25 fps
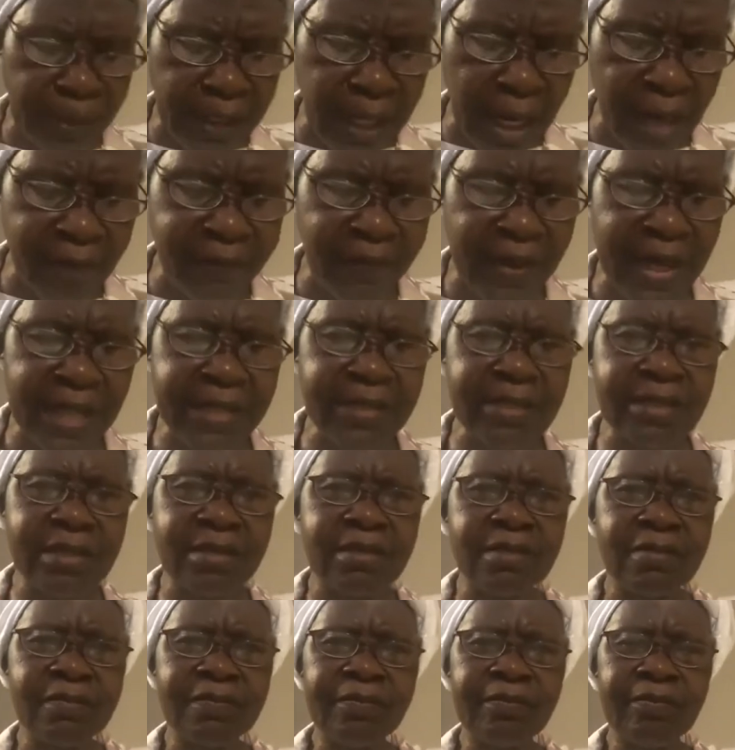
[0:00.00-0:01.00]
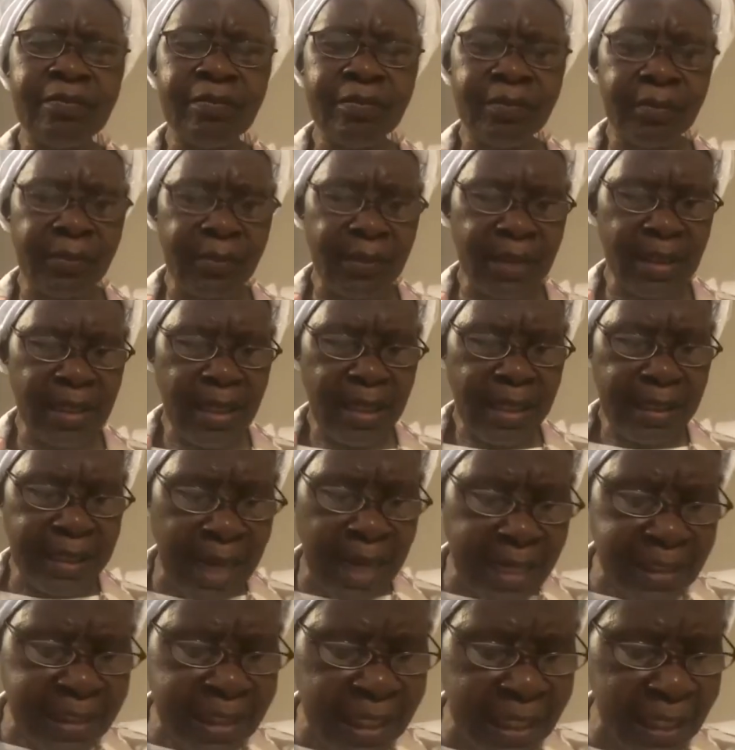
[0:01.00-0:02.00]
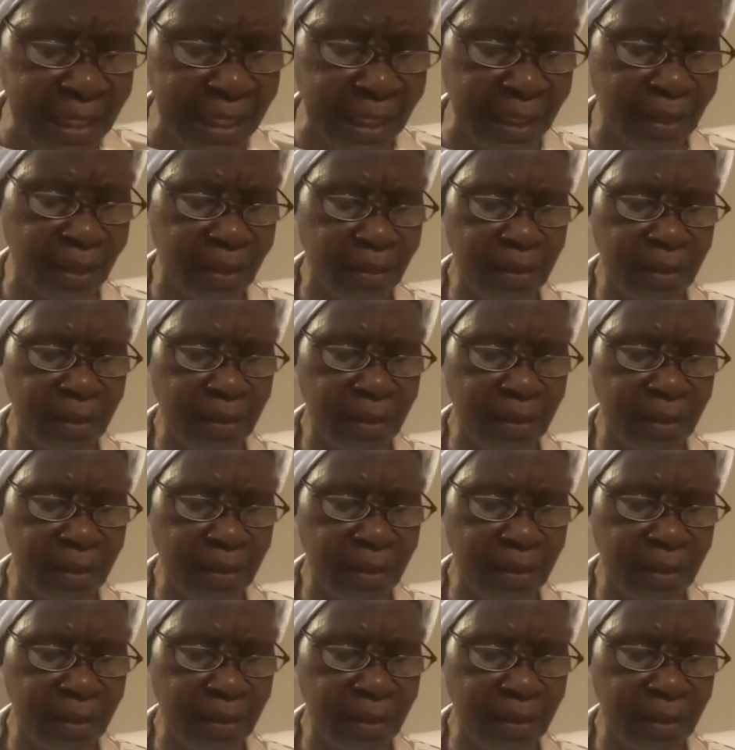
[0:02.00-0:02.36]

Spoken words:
So, beloved, let's hear.